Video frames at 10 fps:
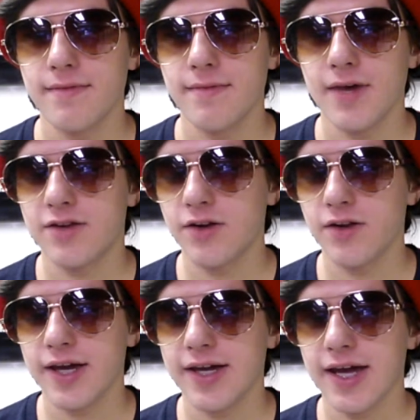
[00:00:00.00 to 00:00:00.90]
And so you're
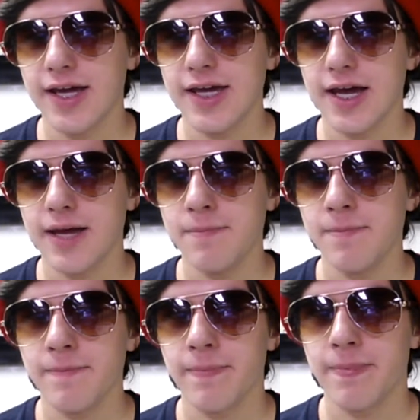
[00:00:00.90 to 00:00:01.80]
like, hey again.
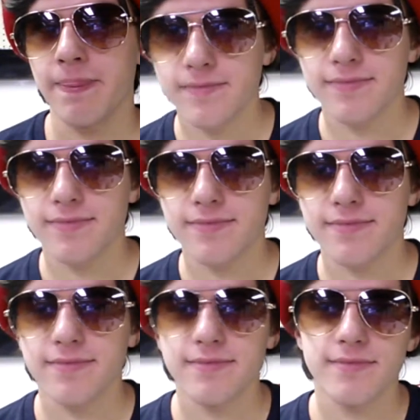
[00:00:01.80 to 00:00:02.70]

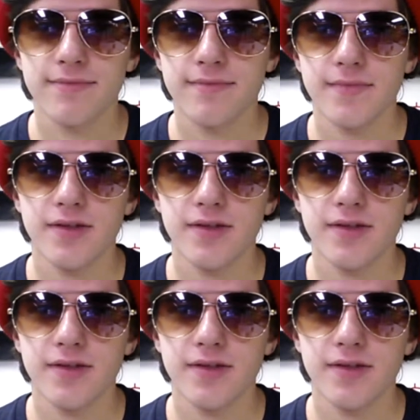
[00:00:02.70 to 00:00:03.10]
And